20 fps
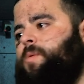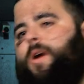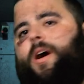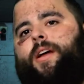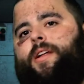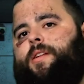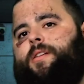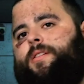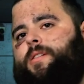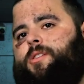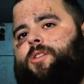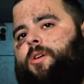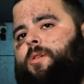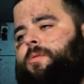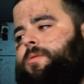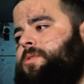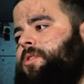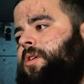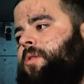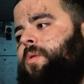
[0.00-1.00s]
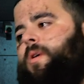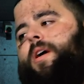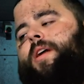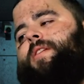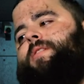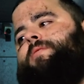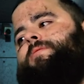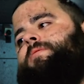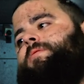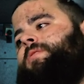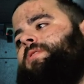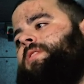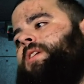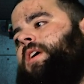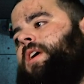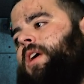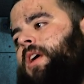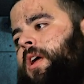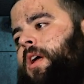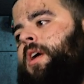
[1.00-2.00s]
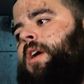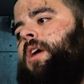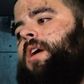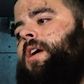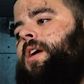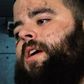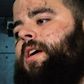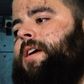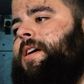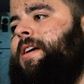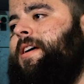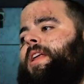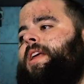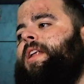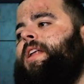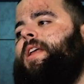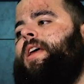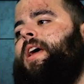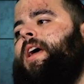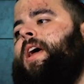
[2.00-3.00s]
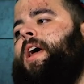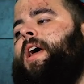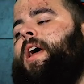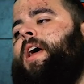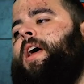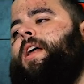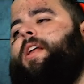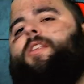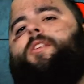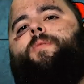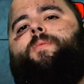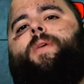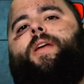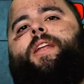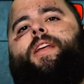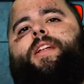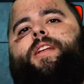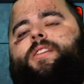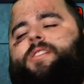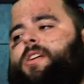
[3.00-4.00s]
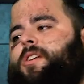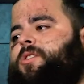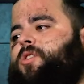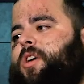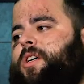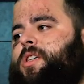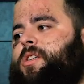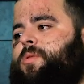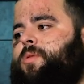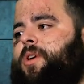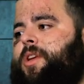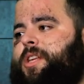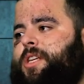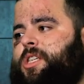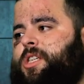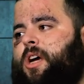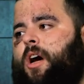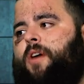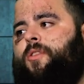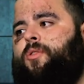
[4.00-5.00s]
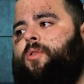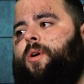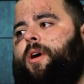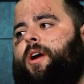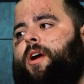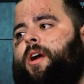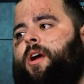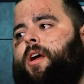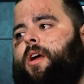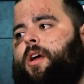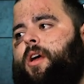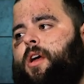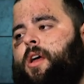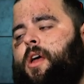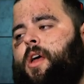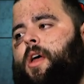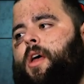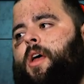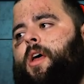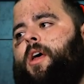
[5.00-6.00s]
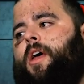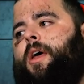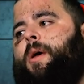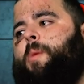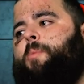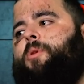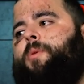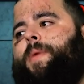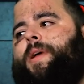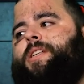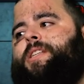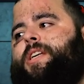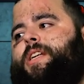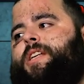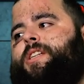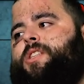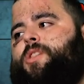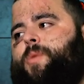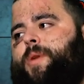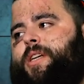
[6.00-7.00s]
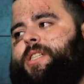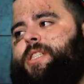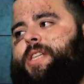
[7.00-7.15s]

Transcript: won. Joe won. Dominion is a trustworthy software implemented in swing